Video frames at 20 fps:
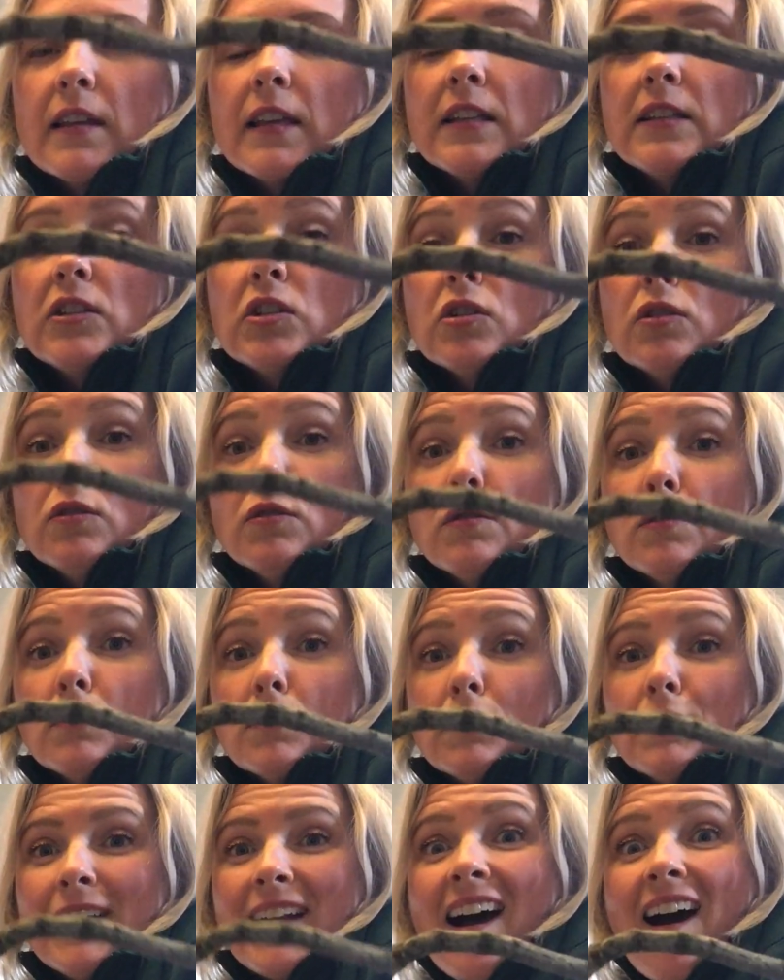They
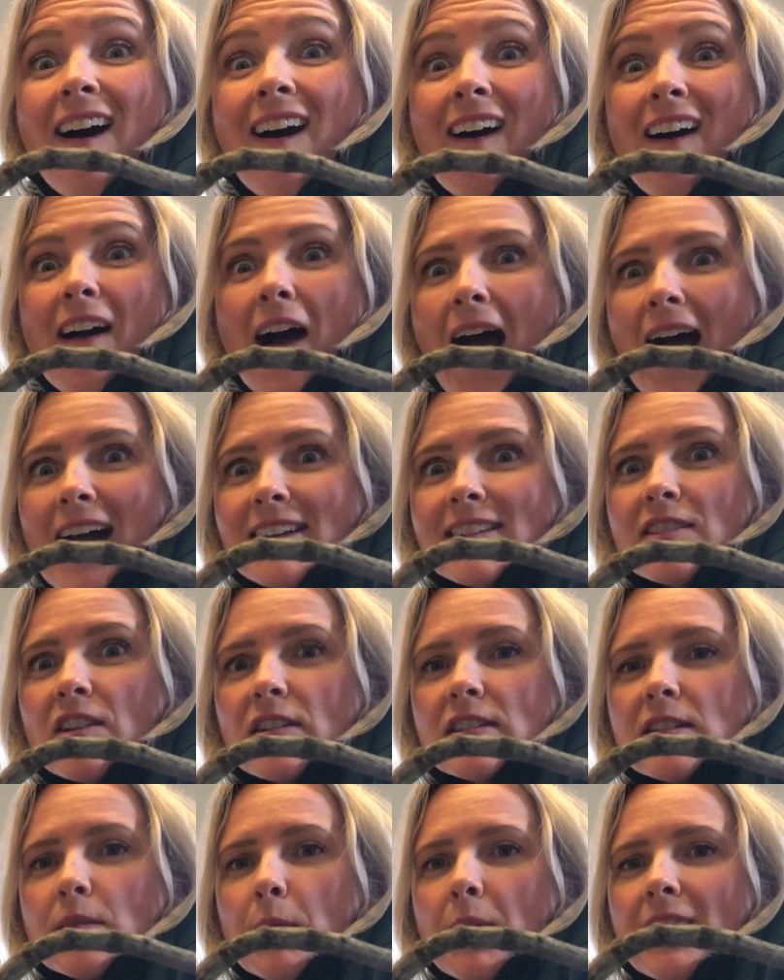do. I saw
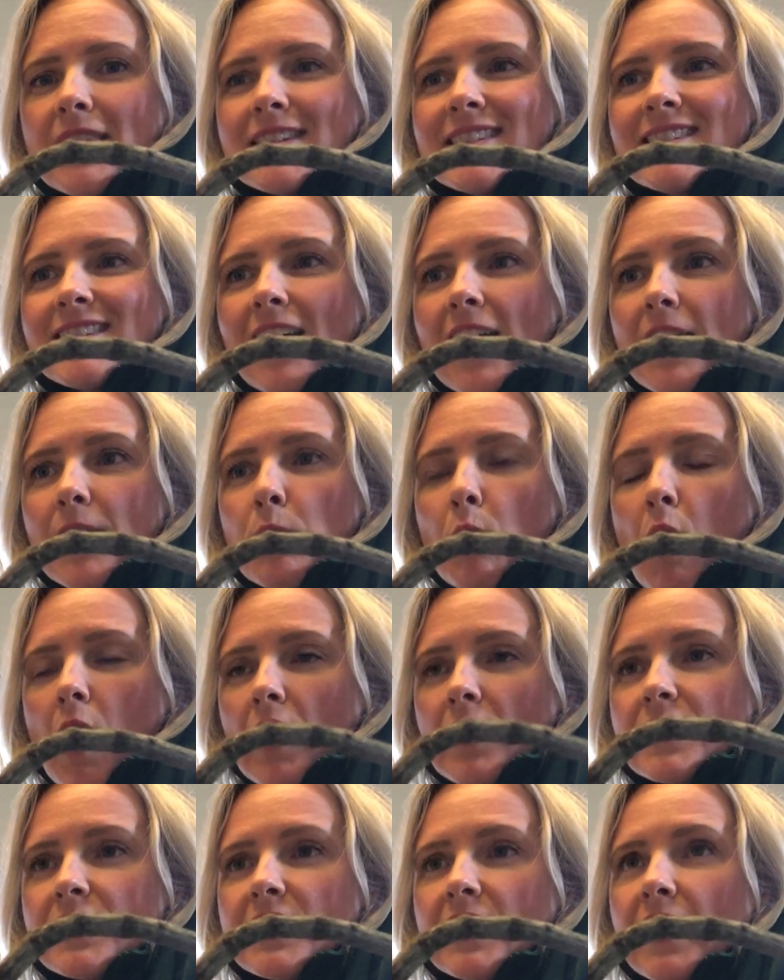some on the
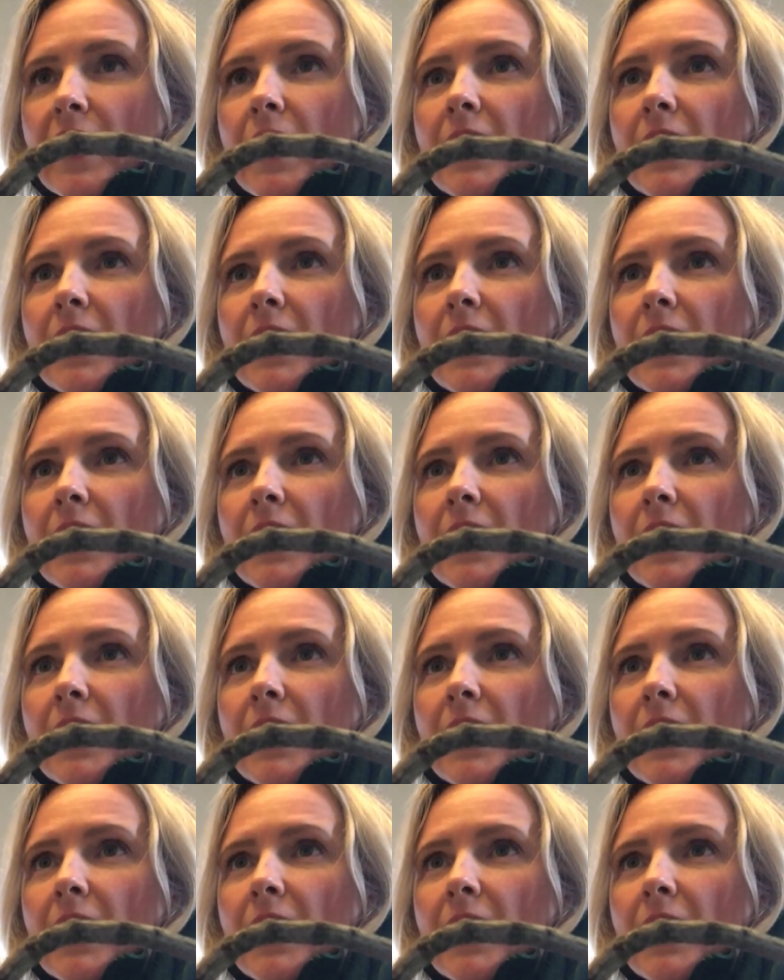sidewalk today.